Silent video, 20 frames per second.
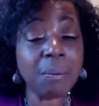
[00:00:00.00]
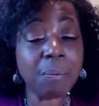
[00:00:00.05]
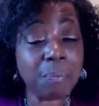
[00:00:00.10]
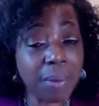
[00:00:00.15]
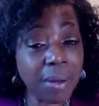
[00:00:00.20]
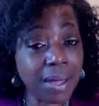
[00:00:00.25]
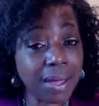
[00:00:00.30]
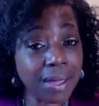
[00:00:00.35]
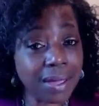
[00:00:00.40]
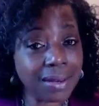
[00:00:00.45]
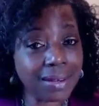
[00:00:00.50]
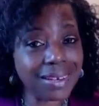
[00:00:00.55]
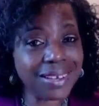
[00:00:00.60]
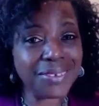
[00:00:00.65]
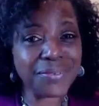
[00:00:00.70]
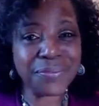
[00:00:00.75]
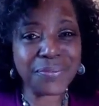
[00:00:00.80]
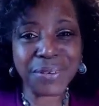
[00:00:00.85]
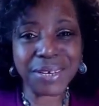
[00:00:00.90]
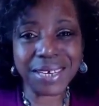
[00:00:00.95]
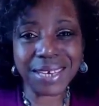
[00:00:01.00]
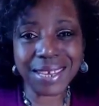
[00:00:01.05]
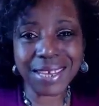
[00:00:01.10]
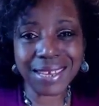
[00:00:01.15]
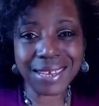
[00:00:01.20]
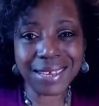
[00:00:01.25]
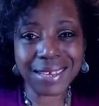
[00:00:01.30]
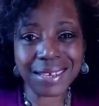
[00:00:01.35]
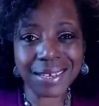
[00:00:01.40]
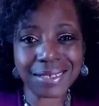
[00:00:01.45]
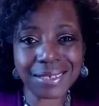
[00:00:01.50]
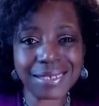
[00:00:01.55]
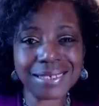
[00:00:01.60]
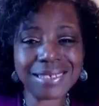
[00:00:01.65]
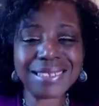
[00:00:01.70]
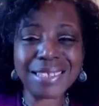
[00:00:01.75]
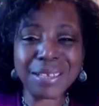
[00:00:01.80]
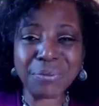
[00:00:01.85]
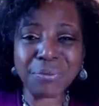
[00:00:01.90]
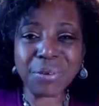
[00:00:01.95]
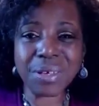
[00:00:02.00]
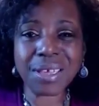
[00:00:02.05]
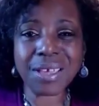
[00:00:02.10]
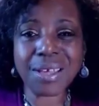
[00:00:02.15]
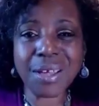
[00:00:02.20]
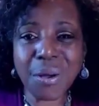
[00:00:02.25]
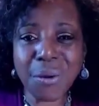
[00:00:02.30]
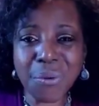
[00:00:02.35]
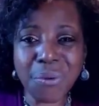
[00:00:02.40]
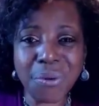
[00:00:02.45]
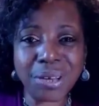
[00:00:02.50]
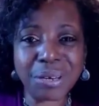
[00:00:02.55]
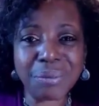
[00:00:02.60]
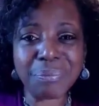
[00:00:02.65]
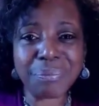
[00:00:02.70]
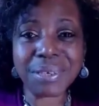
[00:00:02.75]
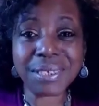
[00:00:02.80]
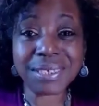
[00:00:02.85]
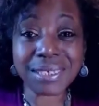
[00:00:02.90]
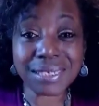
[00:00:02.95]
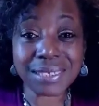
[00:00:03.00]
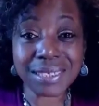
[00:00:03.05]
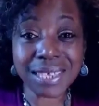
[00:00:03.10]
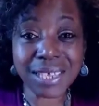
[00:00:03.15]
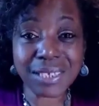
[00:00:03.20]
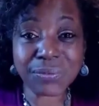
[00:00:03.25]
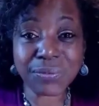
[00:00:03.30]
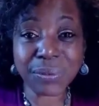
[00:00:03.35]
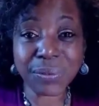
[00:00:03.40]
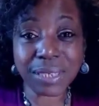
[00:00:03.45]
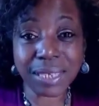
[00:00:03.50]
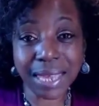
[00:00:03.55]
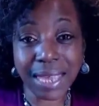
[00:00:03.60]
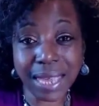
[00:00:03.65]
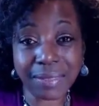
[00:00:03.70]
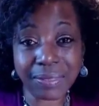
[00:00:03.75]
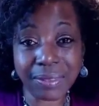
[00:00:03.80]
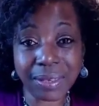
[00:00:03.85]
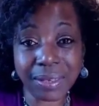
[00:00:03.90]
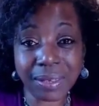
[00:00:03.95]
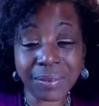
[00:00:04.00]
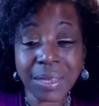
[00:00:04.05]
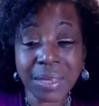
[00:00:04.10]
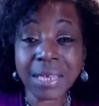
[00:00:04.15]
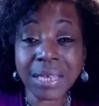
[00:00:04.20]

But if it is, then we can go on and be successful together.